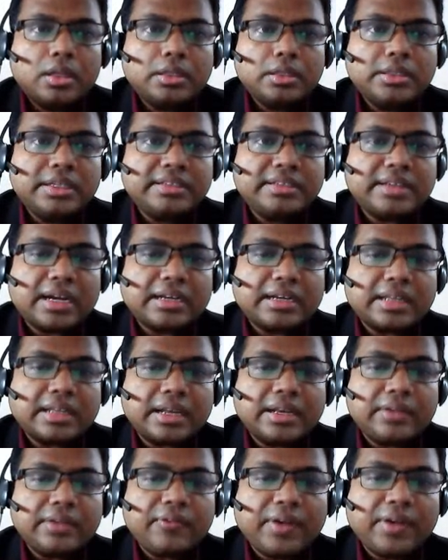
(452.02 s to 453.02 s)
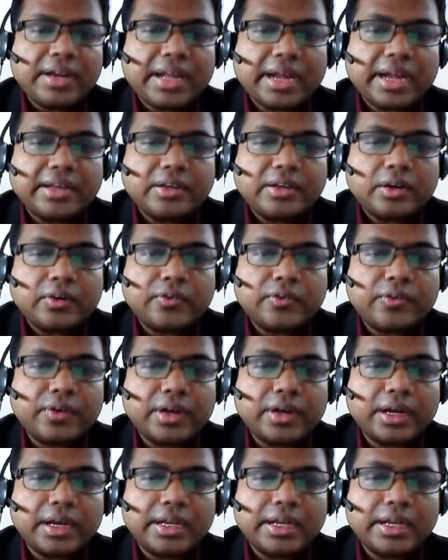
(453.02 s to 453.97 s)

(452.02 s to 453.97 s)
These are the different kind of